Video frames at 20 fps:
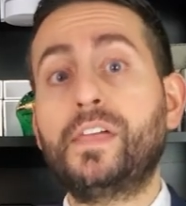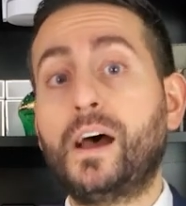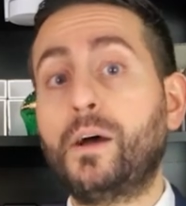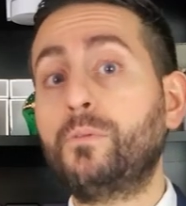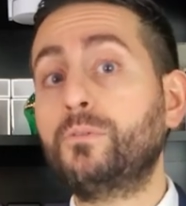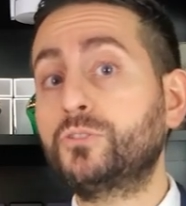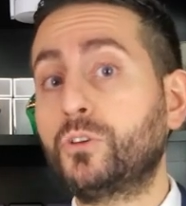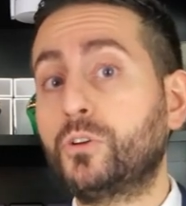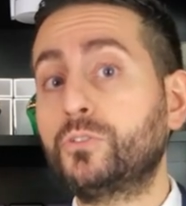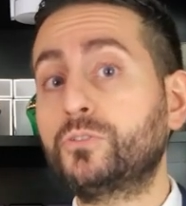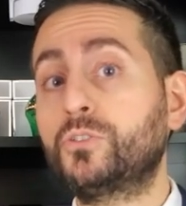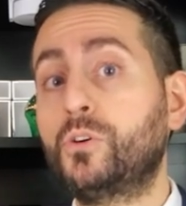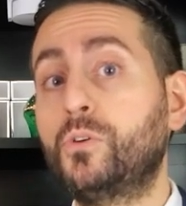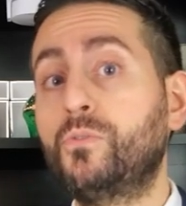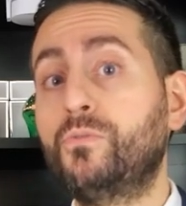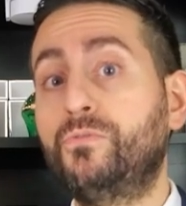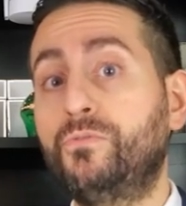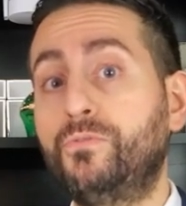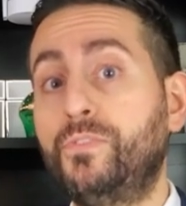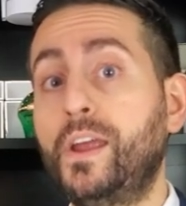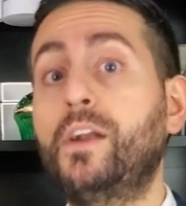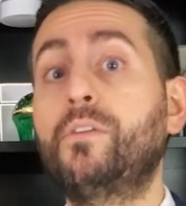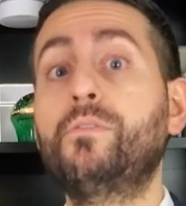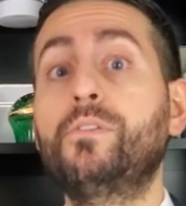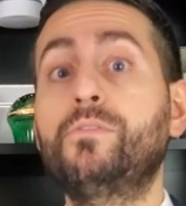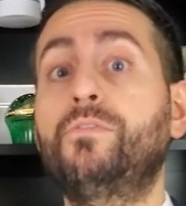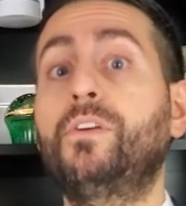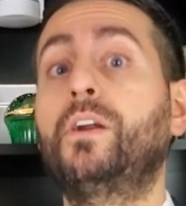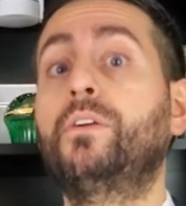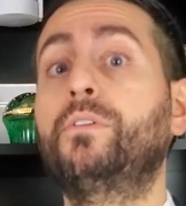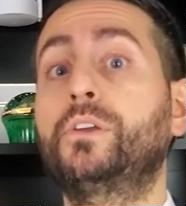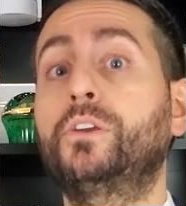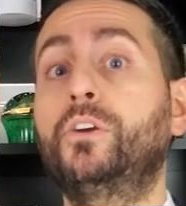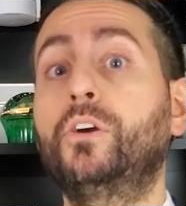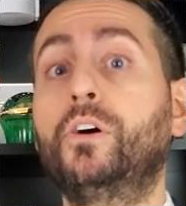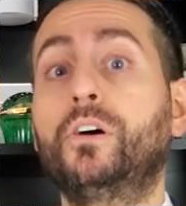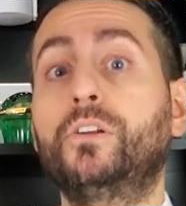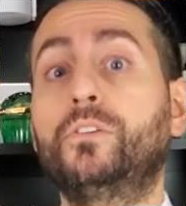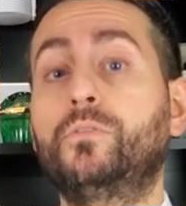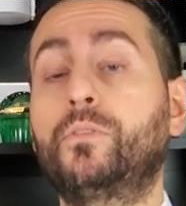That was also very, very
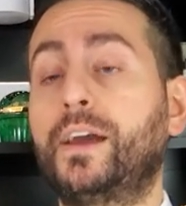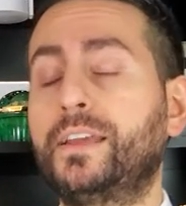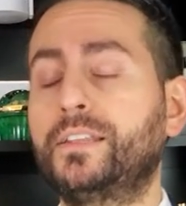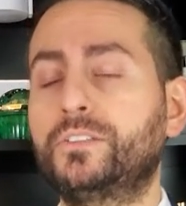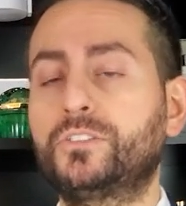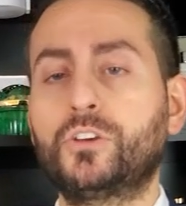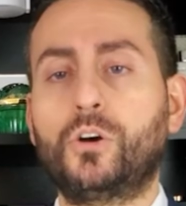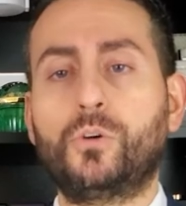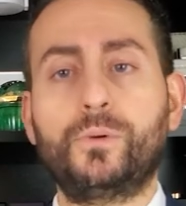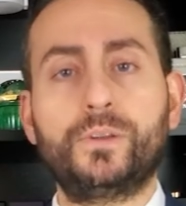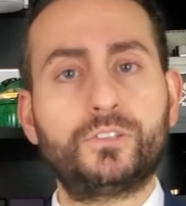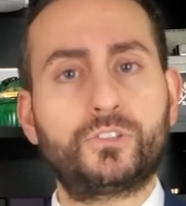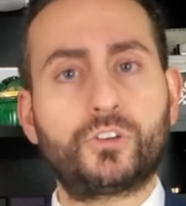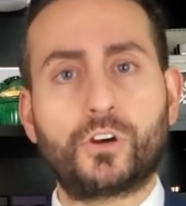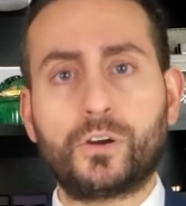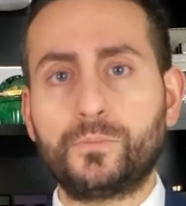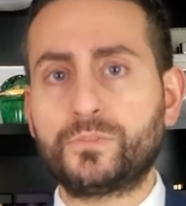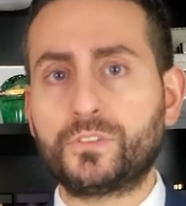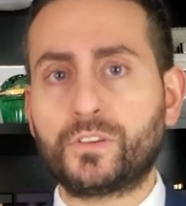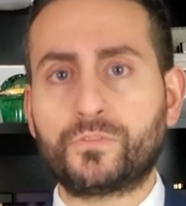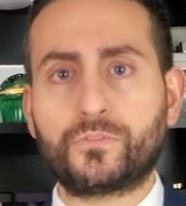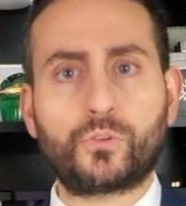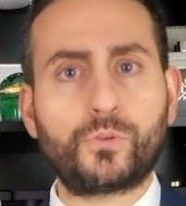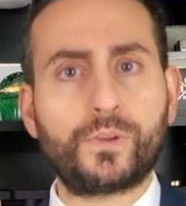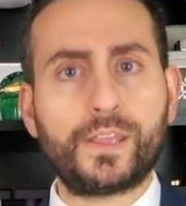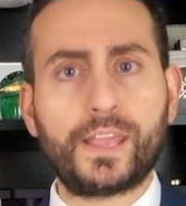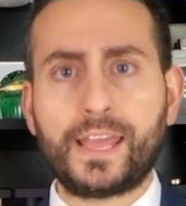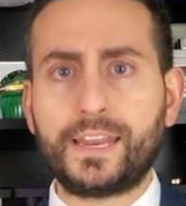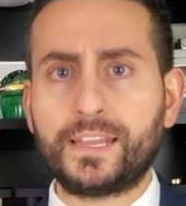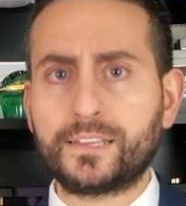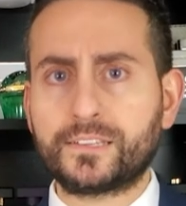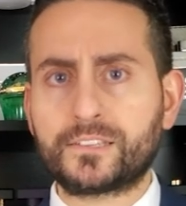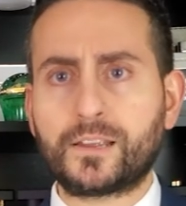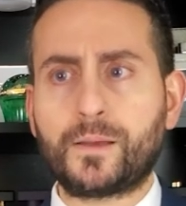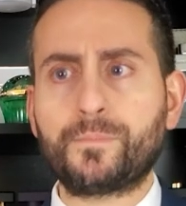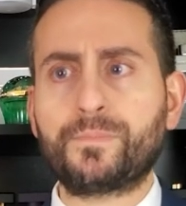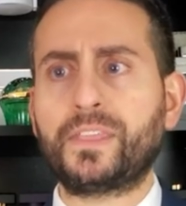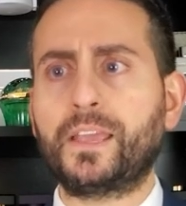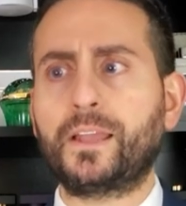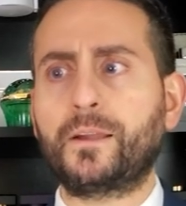good, right? So in terms of creating
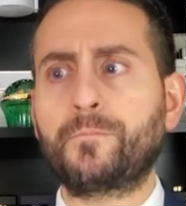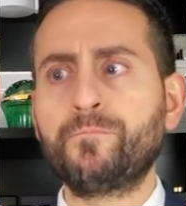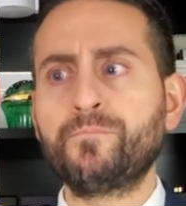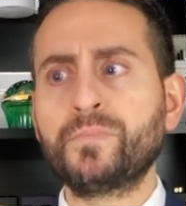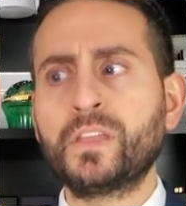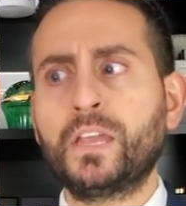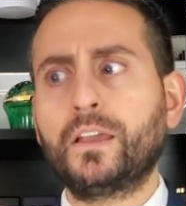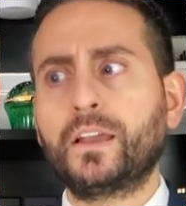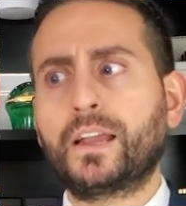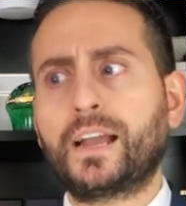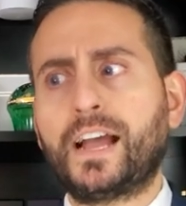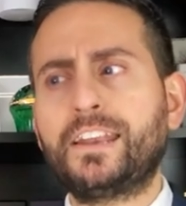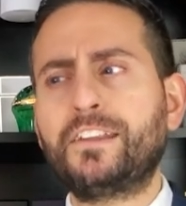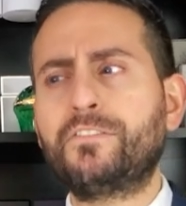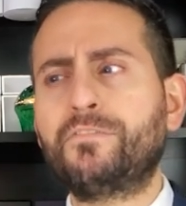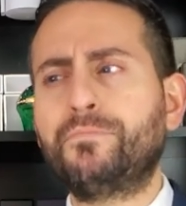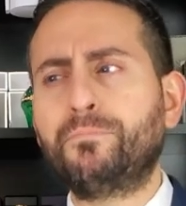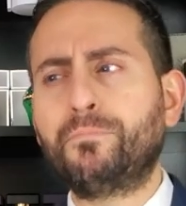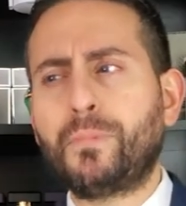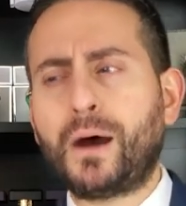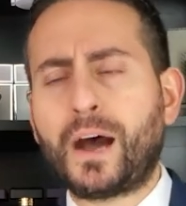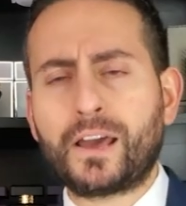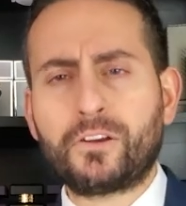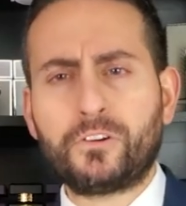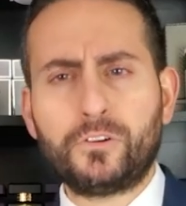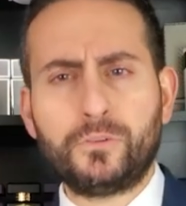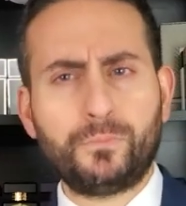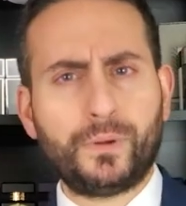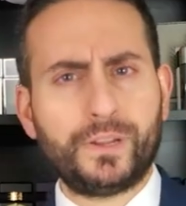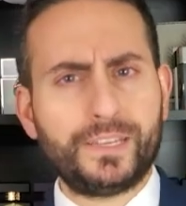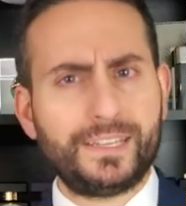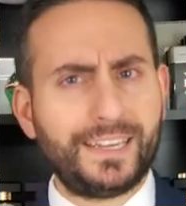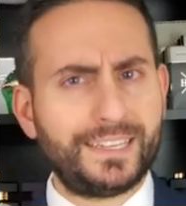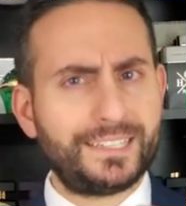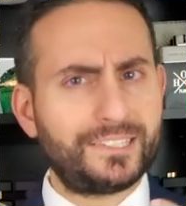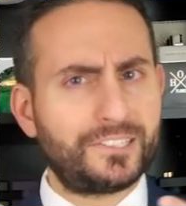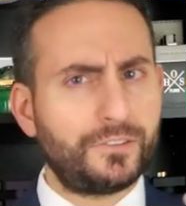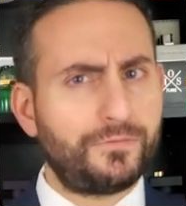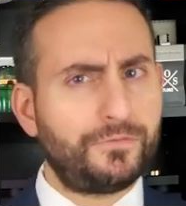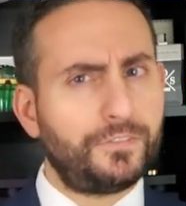something kind of modern, but
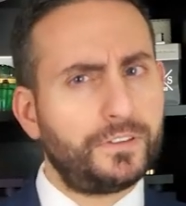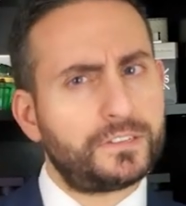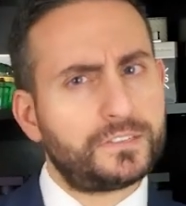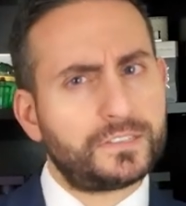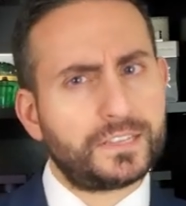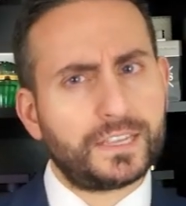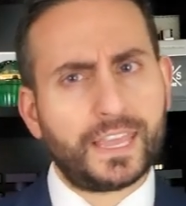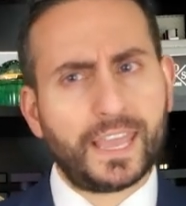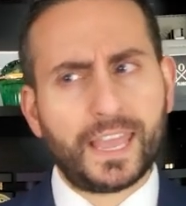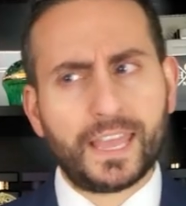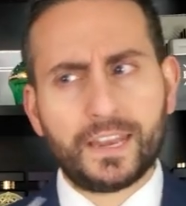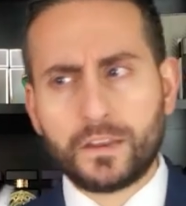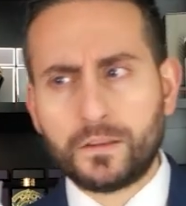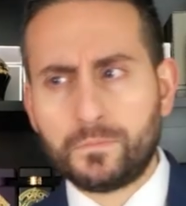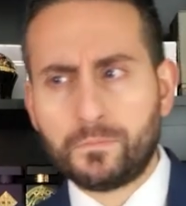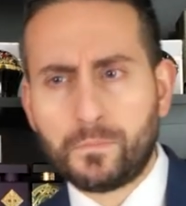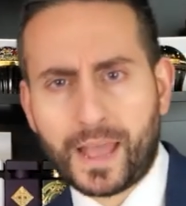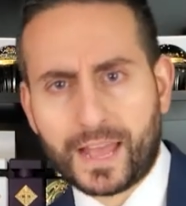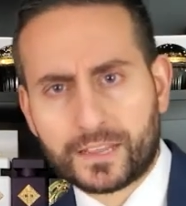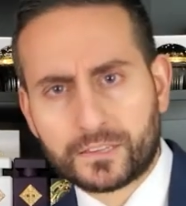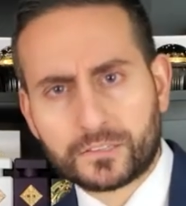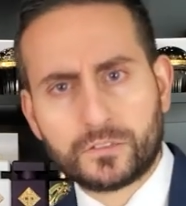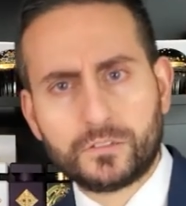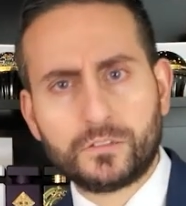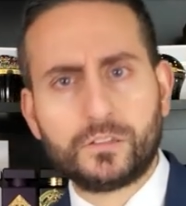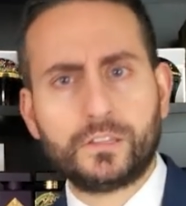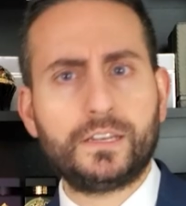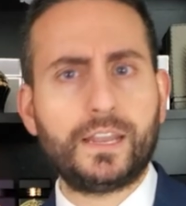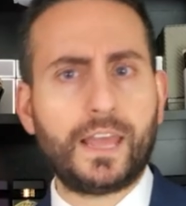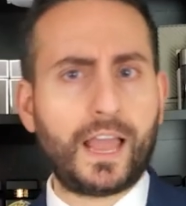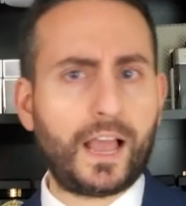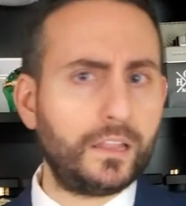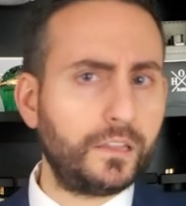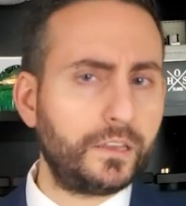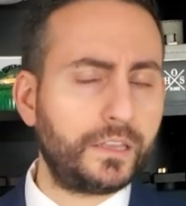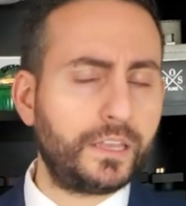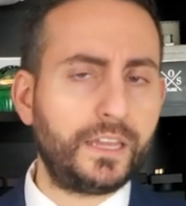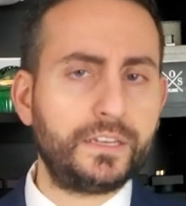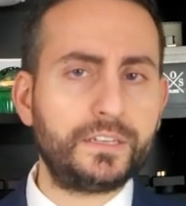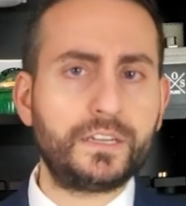yet sophisticated, masculine,
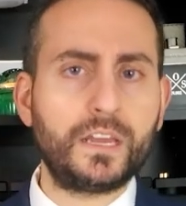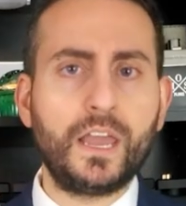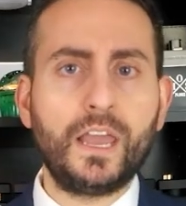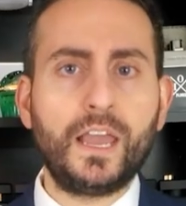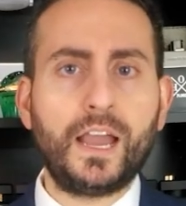elegant,